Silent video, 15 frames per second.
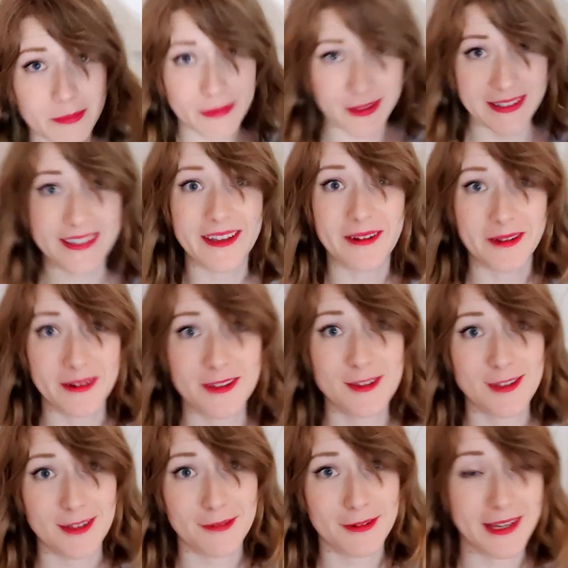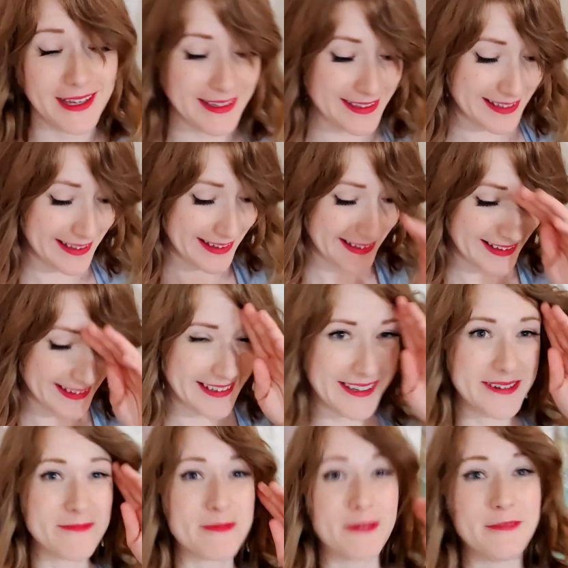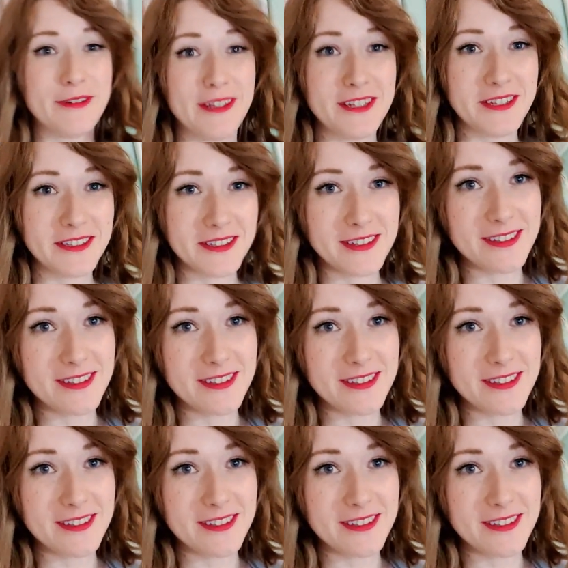pretty artsy right professional